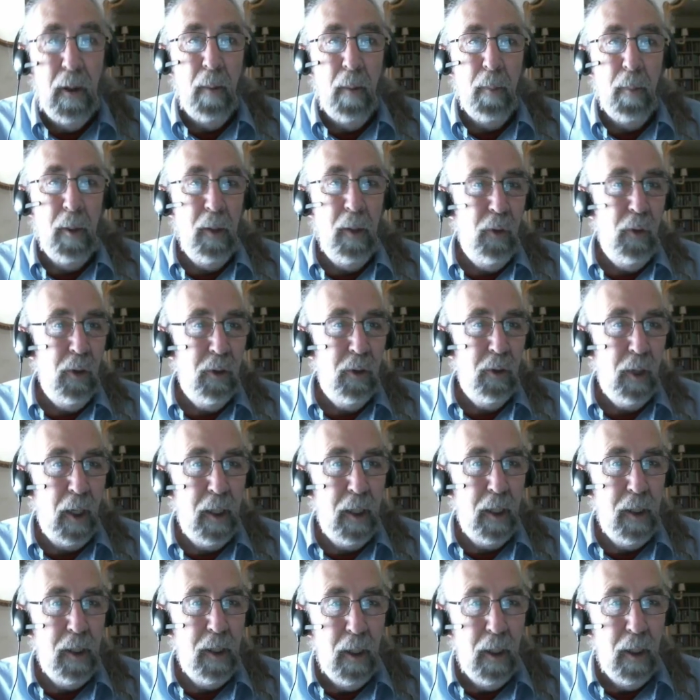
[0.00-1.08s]
But if you
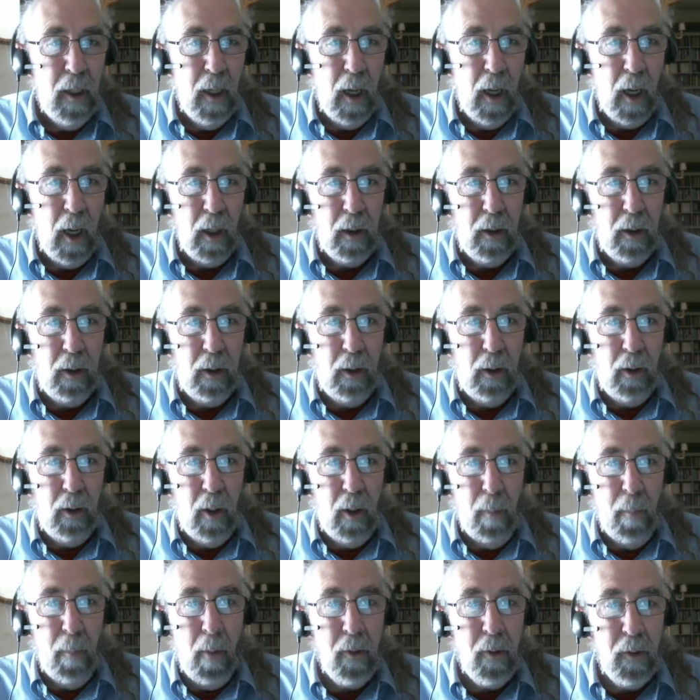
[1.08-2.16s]
say a
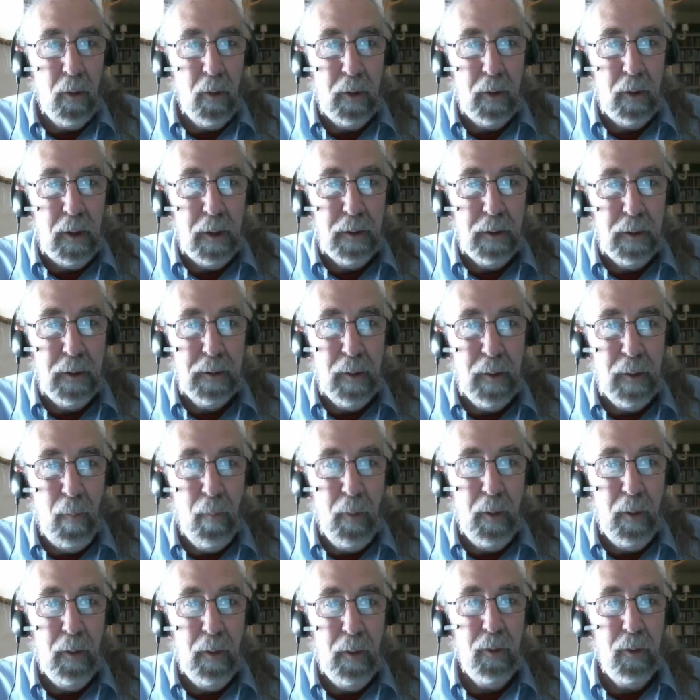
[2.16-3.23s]
commodity is
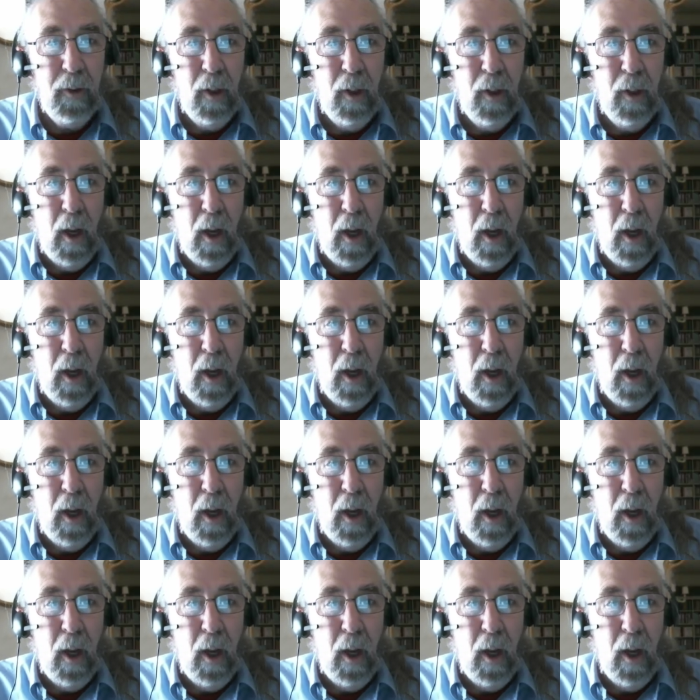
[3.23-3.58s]
something that's